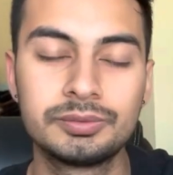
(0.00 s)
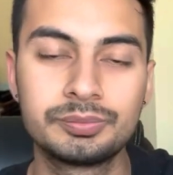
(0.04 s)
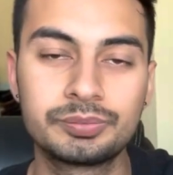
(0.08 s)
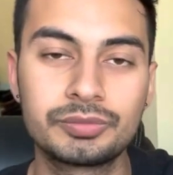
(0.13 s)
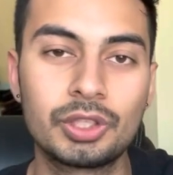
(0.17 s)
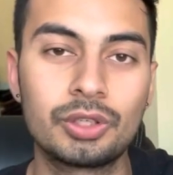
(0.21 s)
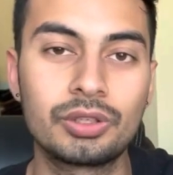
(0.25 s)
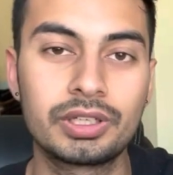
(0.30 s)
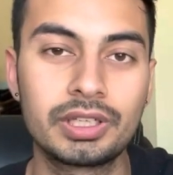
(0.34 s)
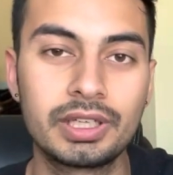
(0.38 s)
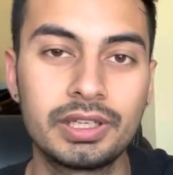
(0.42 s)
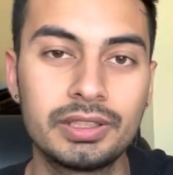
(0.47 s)

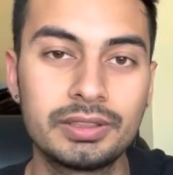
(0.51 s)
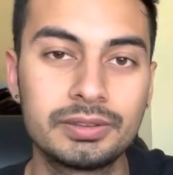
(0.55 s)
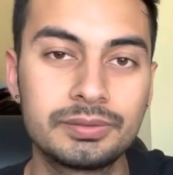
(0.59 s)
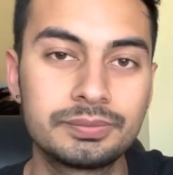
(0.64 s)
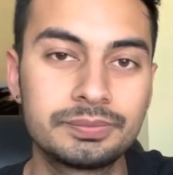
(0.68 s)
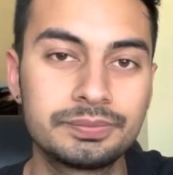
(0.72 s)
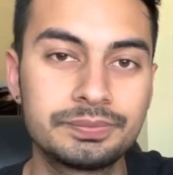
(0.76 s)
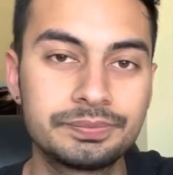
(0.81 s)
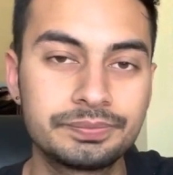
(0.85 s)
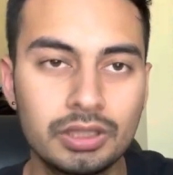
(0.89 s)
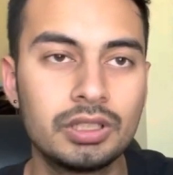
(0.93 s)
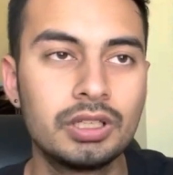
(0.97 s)
Okay.
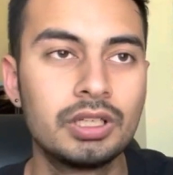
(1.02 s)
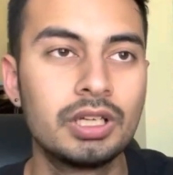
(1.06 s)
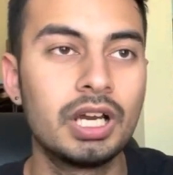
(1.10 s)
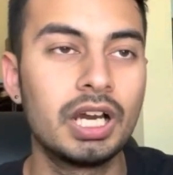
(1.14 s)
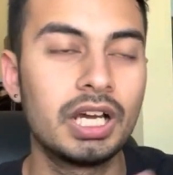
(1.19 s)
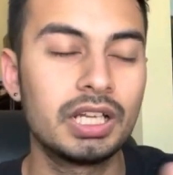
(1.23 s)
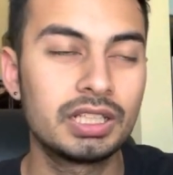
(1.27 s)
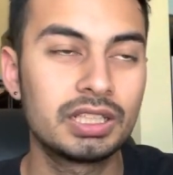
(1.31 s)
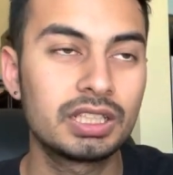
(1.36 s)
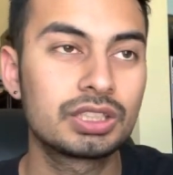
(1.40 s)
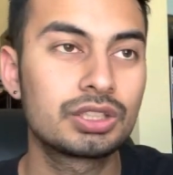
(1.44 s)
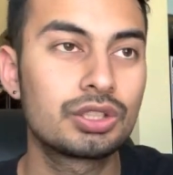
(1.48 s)

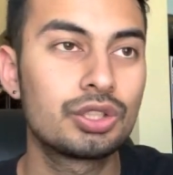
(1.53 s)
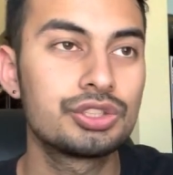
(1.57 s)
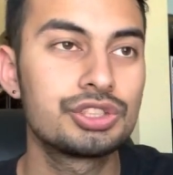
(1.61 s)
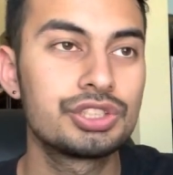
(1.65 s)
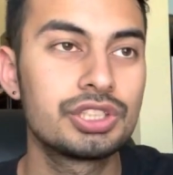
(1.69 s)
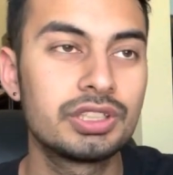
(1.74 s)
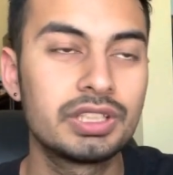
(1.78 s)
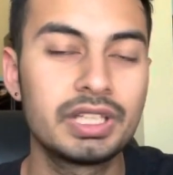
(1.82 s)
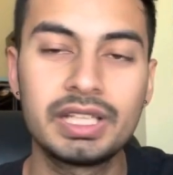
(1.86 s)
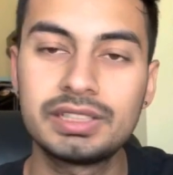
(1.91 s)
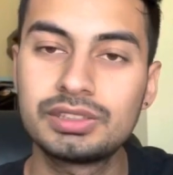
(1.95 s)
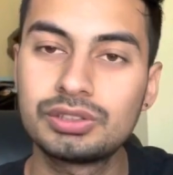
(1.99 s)
Another
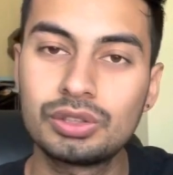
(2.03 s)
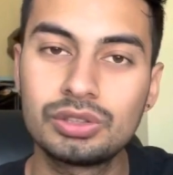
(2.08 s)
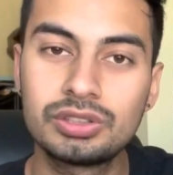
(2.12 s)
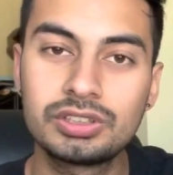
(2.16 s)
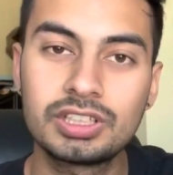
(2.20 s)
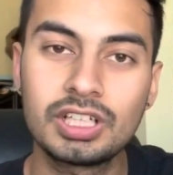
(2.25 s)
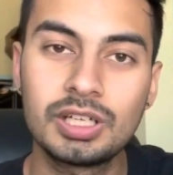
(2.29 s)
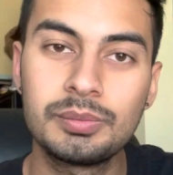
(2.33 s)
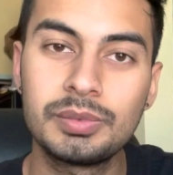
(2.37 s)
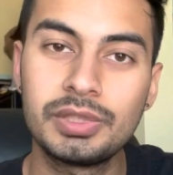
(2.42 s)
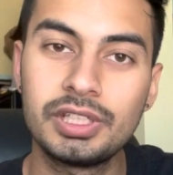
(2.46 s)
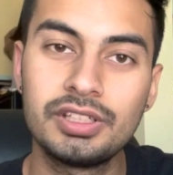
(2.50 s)
question that could
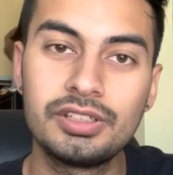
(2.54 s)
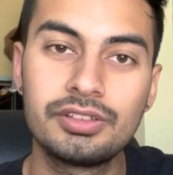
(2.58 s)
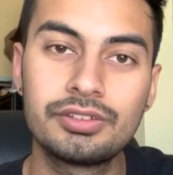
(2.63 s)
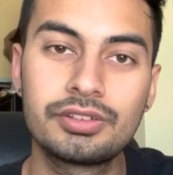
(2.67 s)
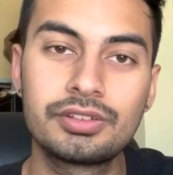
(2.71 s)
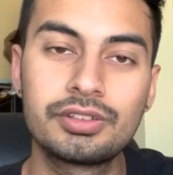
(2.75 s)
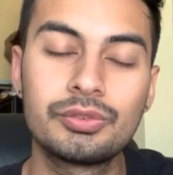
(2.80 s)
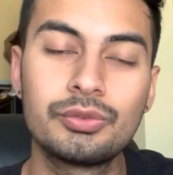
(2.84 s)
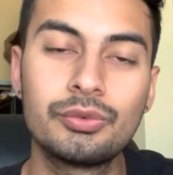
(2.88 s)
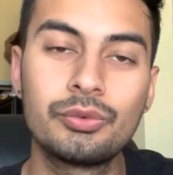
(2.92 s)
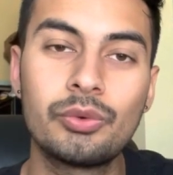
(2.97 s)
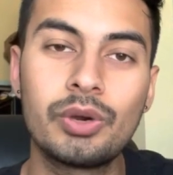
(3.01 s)
come
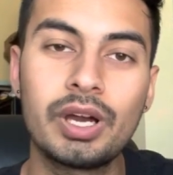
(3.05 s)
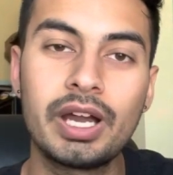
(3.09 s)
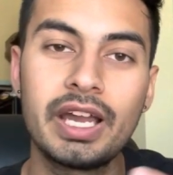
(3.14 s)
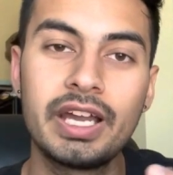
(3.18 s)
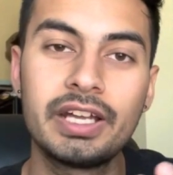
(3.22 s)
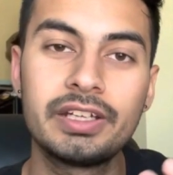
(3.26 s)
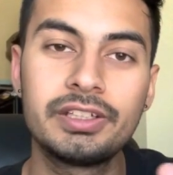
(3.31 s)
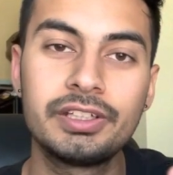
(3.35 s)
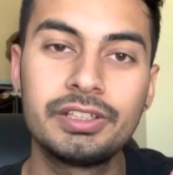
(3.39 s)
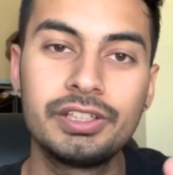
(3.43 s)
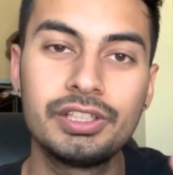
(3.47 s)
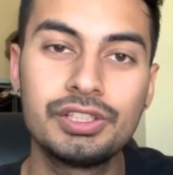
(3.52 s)
is, why
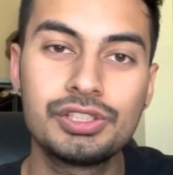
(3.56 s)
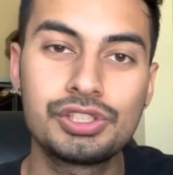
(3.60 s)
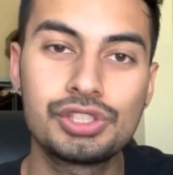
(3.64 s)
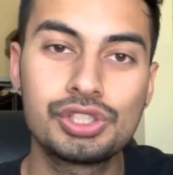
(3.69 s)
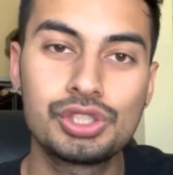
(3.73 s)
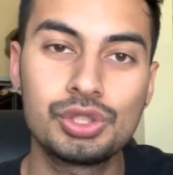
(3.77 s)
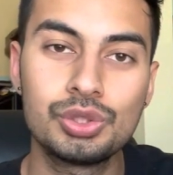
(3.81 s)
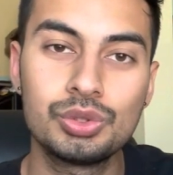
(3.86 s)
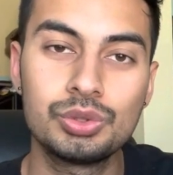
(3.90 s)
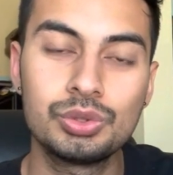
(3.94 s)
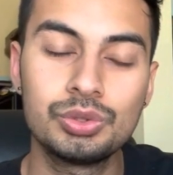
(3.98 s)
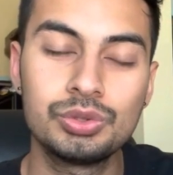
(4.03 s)
did you
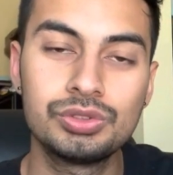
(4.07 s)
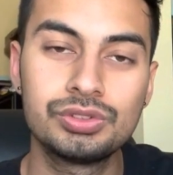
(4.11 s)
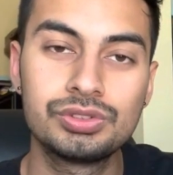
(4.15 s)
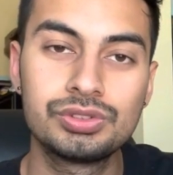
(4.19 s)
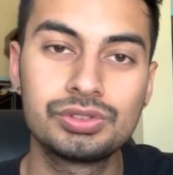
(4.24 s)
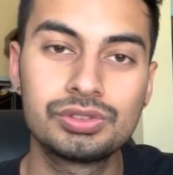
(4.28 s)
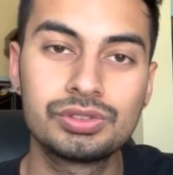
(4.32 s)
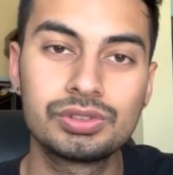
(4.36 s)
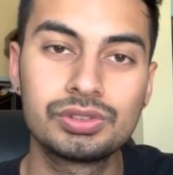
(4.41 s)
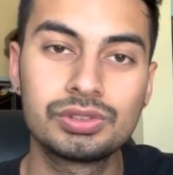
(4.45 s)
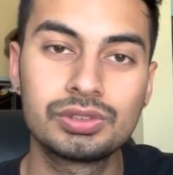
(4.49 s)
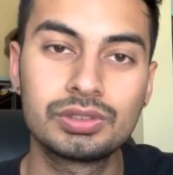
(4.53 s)

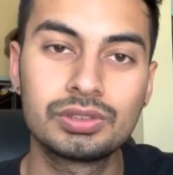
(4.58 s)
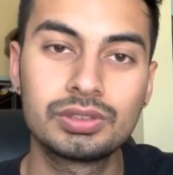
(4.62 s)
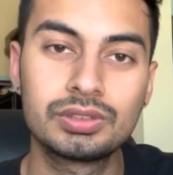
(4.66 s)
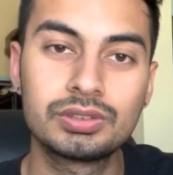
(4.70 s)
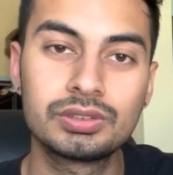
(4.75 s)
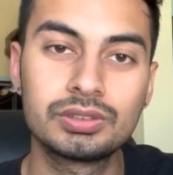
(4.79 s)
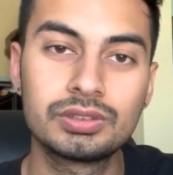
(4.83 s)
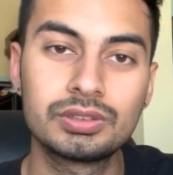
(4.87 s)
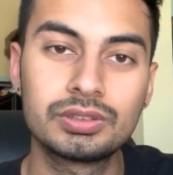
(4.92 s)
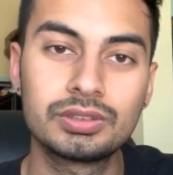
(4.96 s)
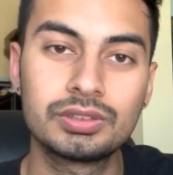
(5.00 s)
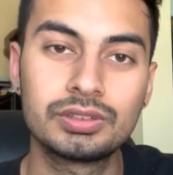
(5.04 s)
choose
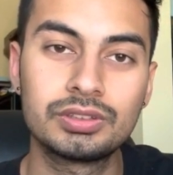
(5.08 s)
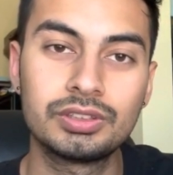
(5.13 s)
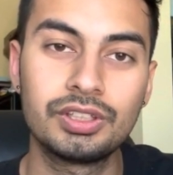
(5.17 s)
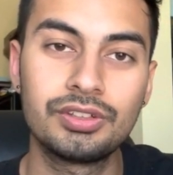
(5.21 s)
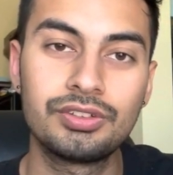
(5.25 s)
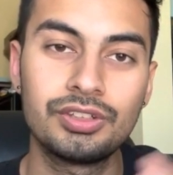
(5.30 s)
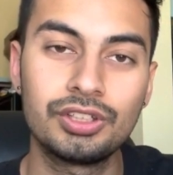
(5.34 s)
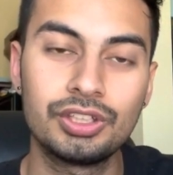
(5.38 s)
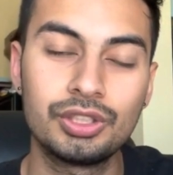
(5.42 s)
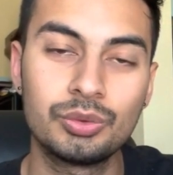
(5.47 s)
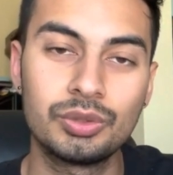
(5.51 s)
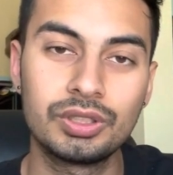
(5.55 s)

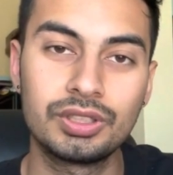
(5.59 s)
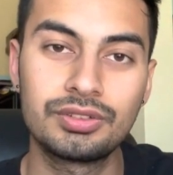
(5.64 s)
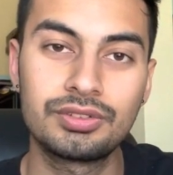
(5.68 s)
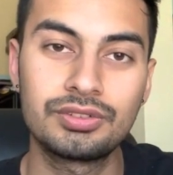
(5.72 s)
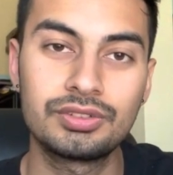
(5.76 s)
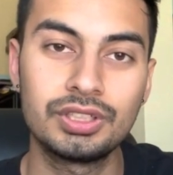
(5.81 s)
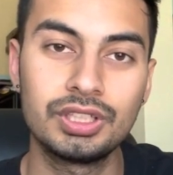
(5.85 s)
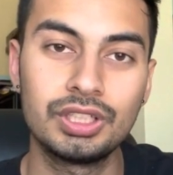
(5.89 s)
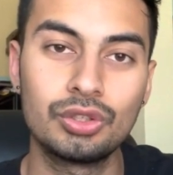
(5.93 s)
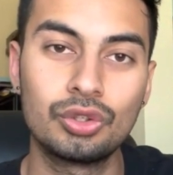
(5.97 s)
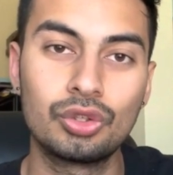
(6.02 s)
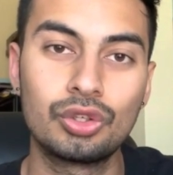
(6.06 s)
this
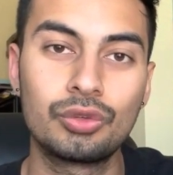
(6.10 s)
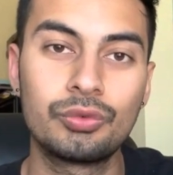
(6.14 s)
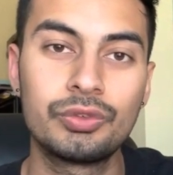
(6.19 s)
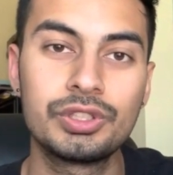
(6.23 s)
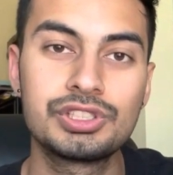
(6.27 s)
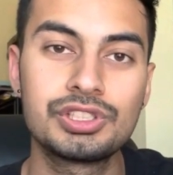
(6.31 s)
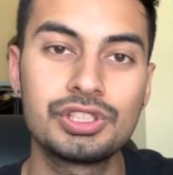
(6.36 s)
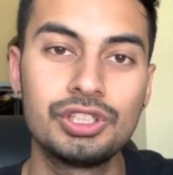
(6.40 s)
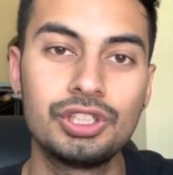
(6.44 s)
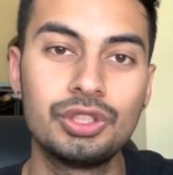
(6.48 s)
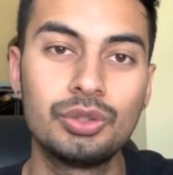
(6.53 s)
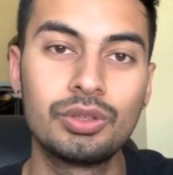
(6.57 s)
university, or
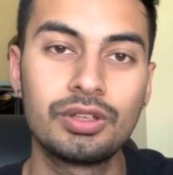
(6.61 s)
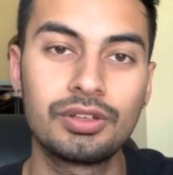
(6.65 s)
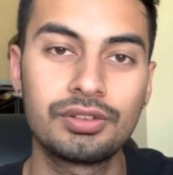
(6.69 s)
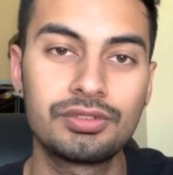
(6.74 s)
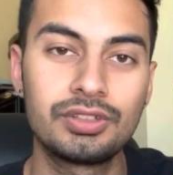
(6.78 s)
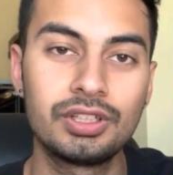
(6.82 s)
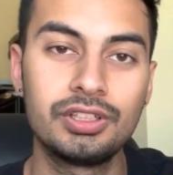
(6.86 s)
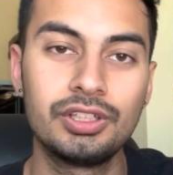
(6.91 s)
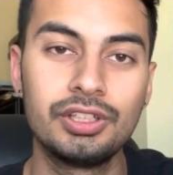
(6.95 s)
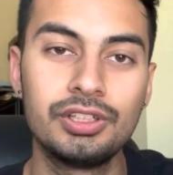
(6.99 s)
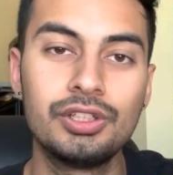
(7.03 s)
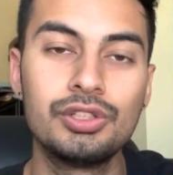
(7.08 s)
which
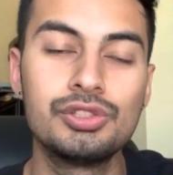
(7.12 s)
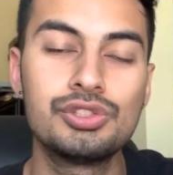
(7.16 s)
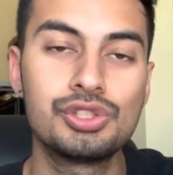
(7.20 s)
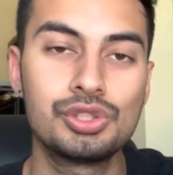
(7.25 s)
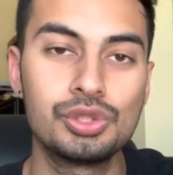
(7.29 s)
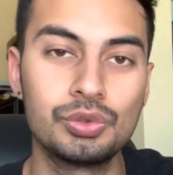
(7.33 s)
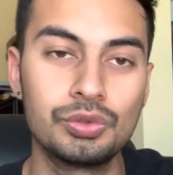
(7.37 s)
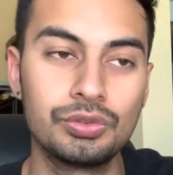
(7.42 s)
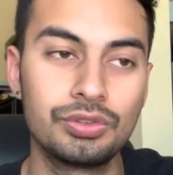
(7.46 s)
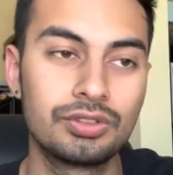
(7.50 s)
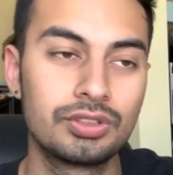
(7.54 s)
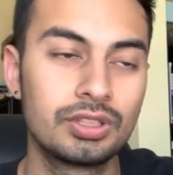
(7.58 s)
university did you
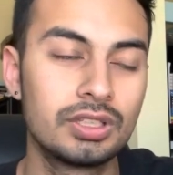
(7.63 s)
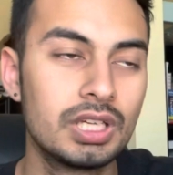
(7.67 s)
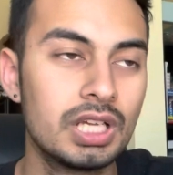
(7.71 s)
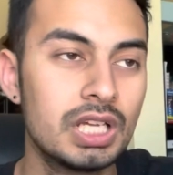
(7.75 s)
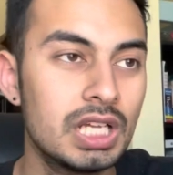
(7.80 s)
choose?